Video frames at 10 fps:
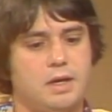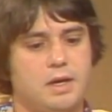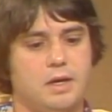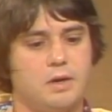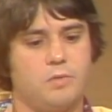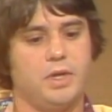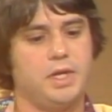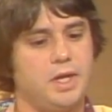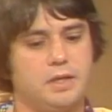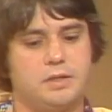I really
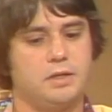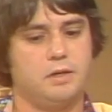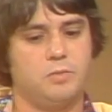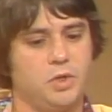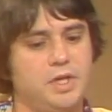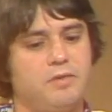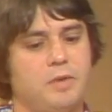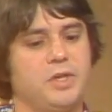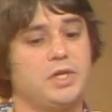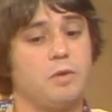can't believe how
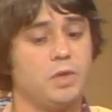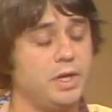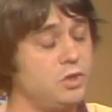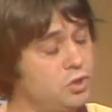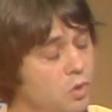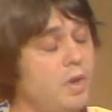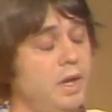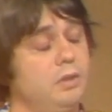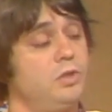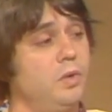much I really
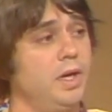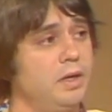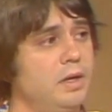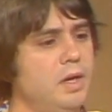enjoy doing it.